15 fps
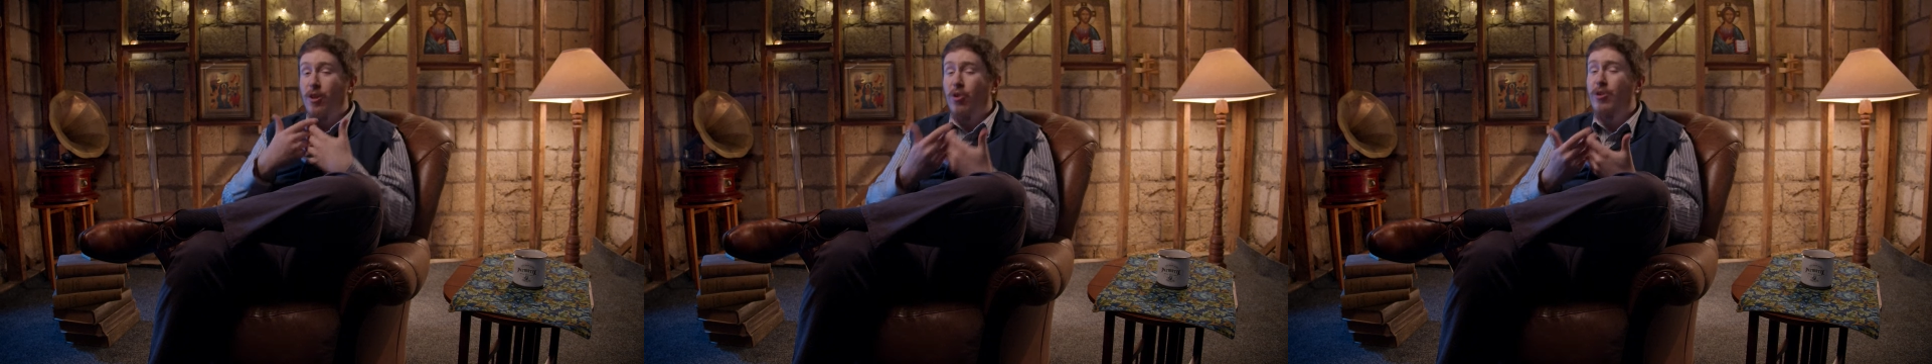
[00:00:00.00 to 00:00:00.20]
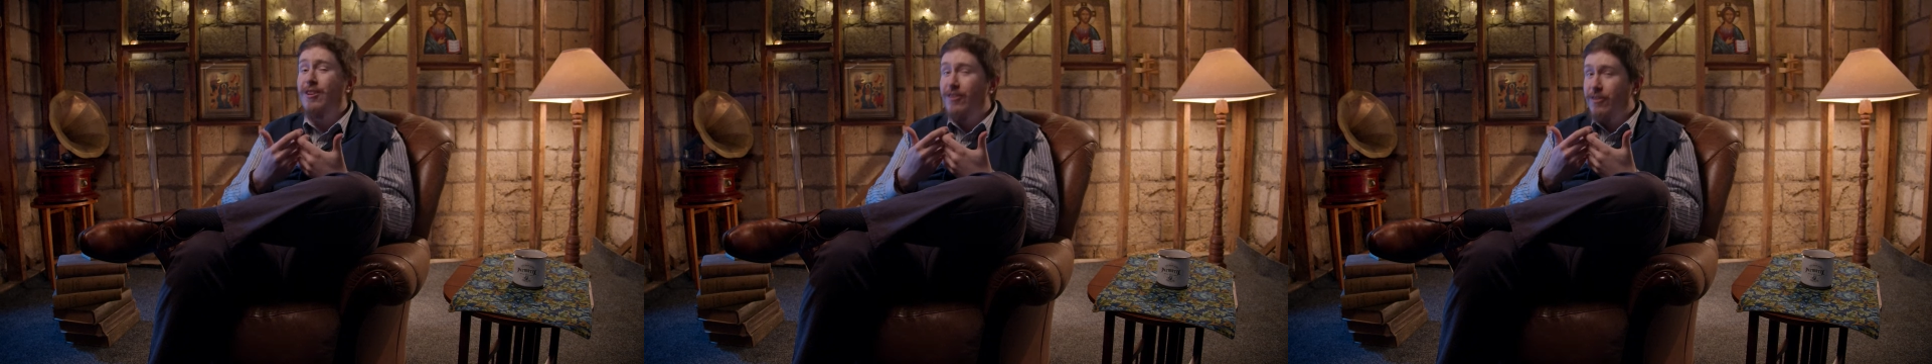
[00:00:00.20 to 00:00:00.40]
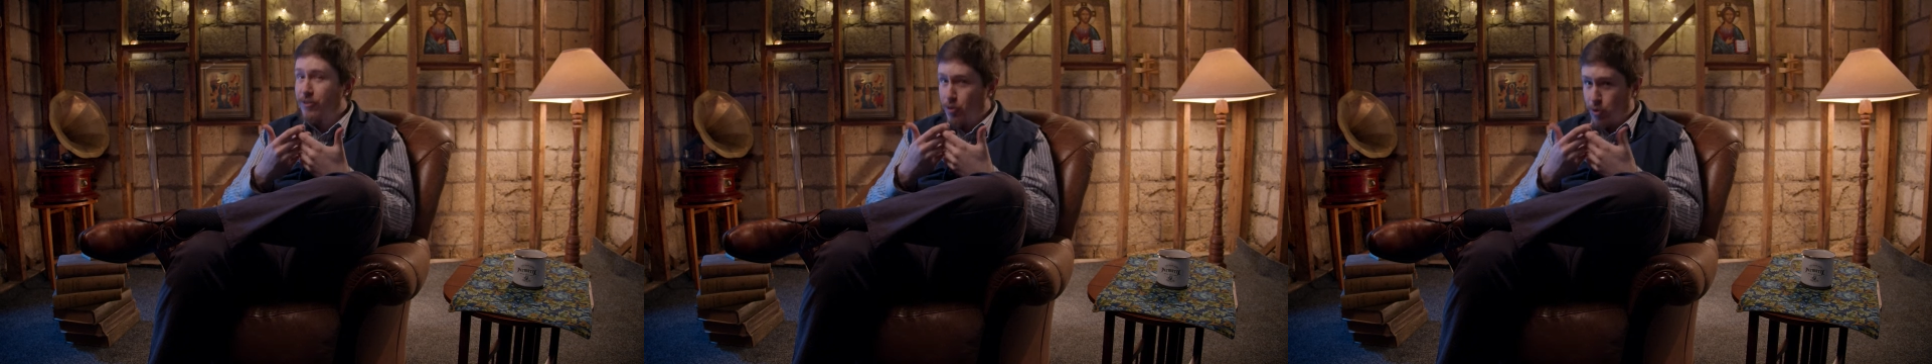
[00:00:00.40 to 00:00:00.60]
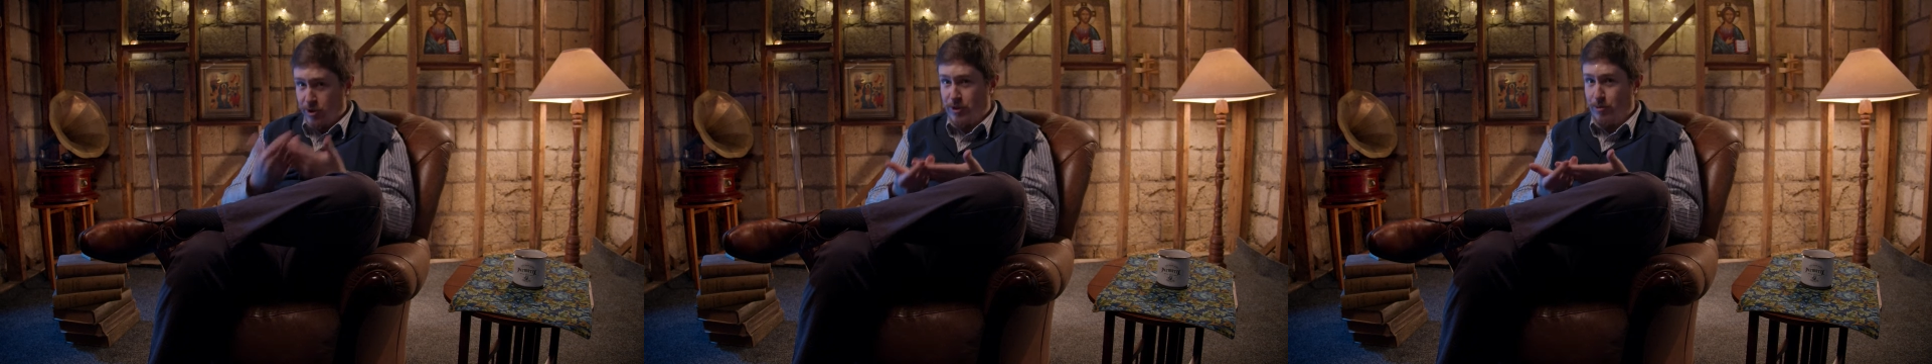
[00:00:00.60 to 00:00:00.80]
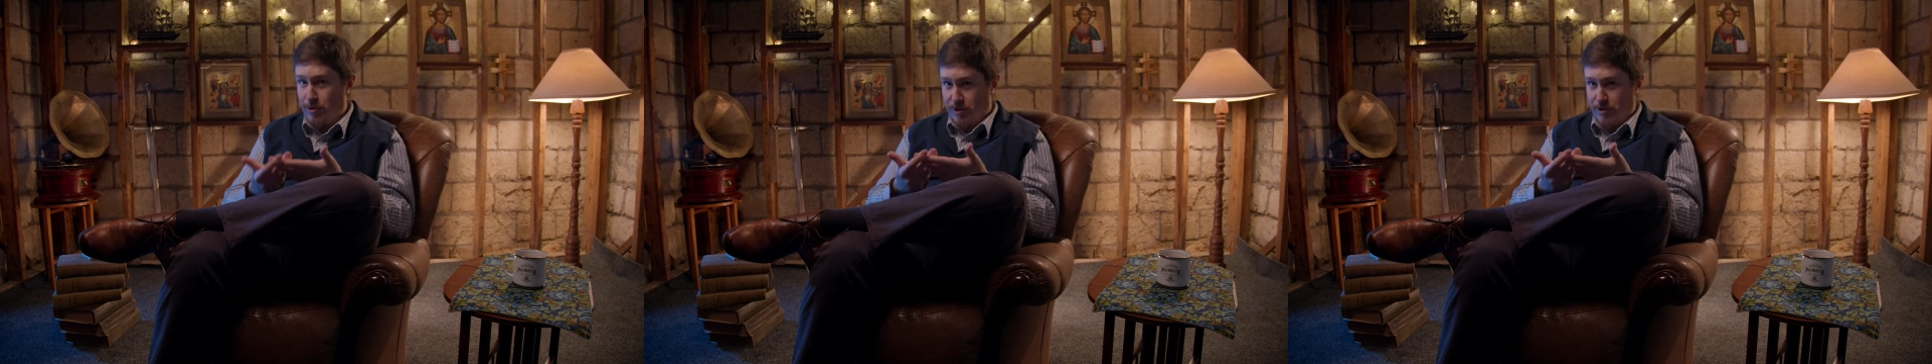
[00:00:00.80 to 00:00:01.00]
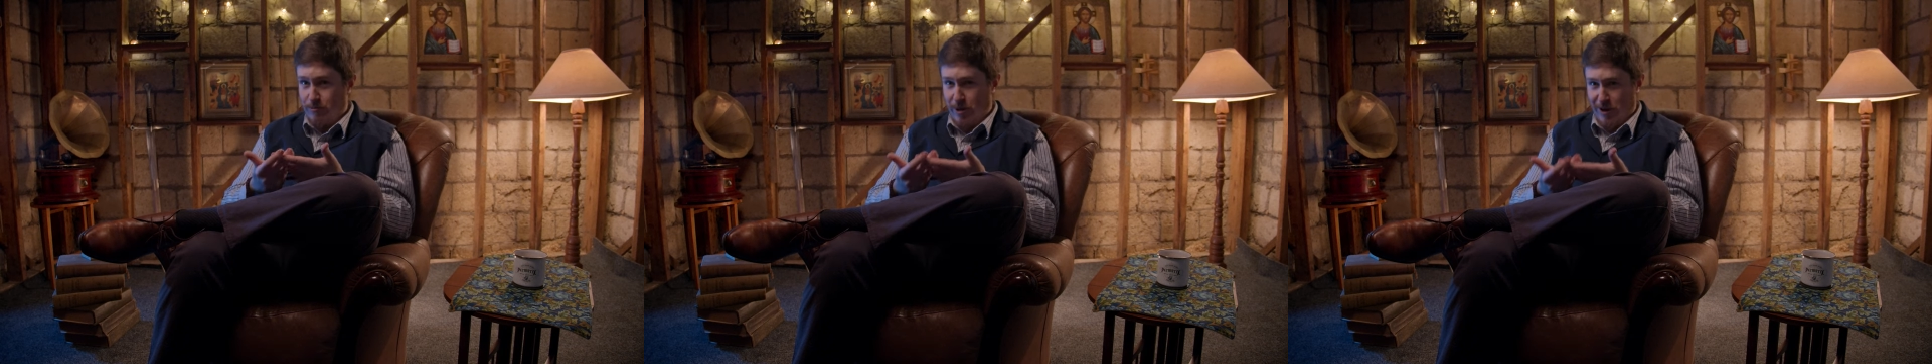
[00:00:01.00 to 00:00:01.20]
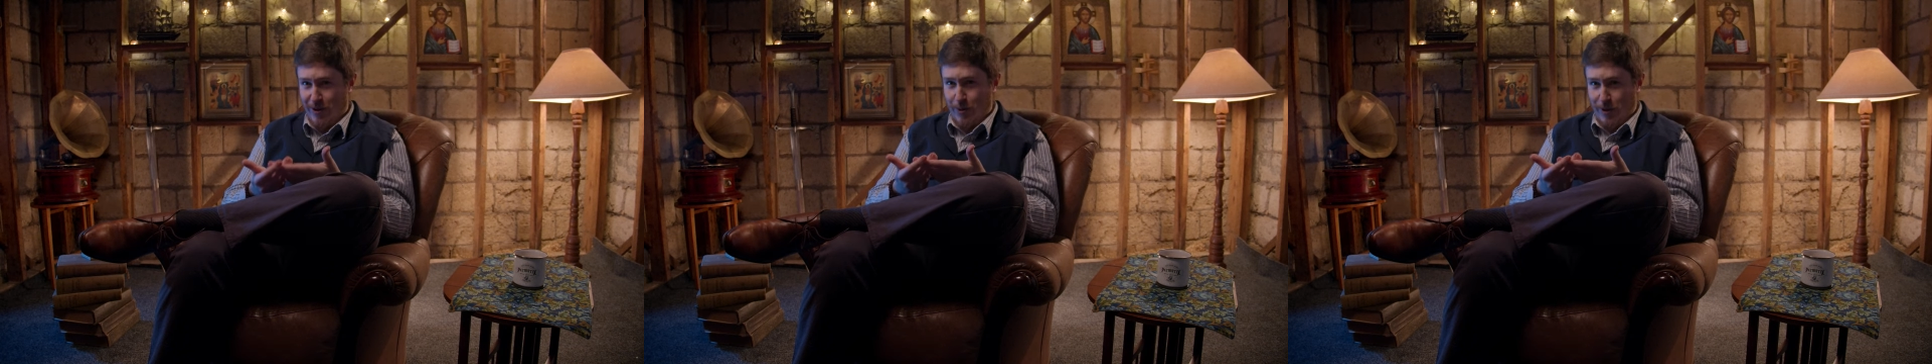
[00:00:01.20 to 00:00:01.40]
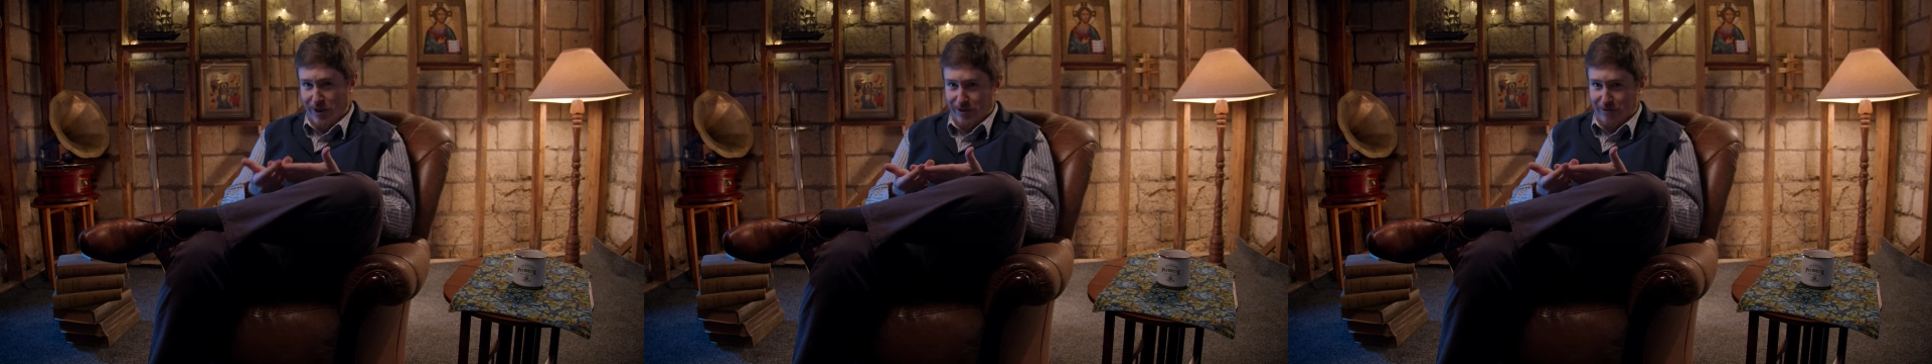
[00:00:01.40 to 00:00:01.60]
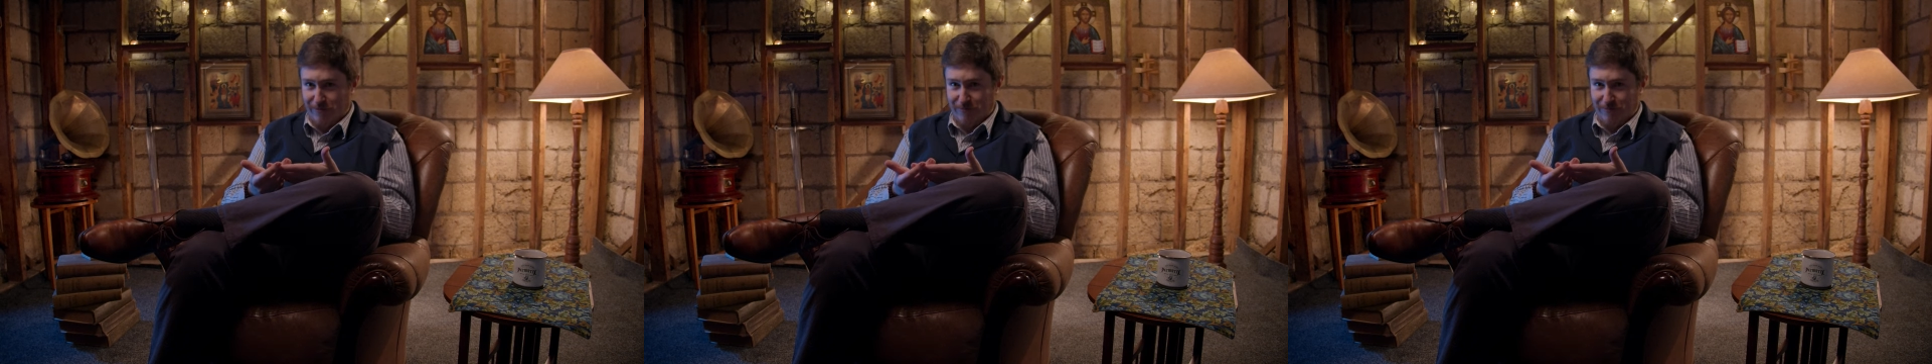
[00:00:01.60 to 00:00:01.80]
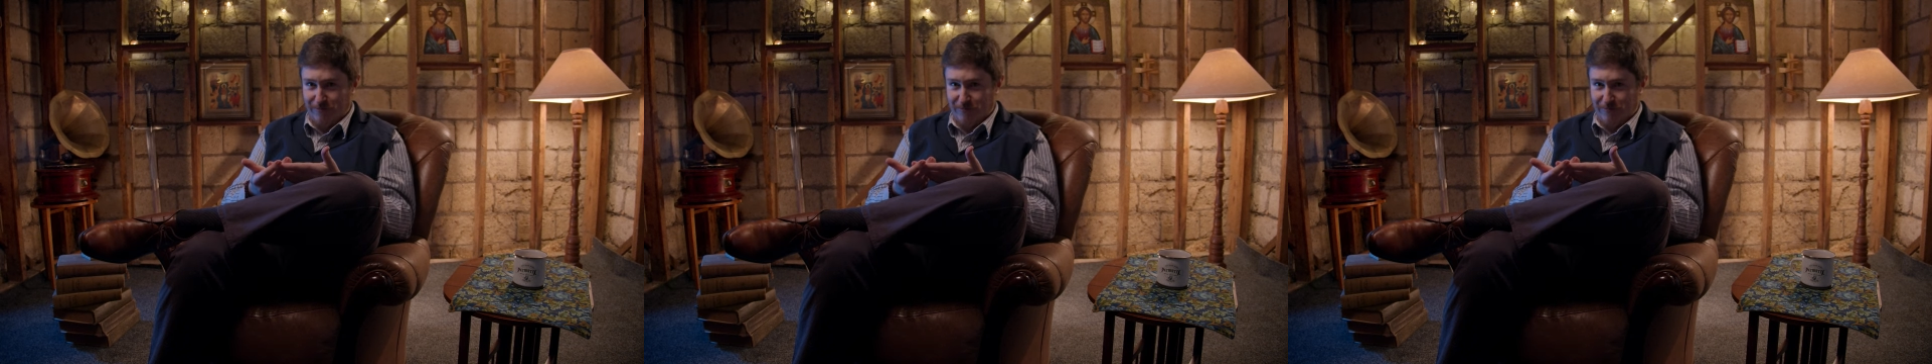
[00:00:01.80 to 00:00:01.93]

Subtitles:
longer than Christmas, by the way.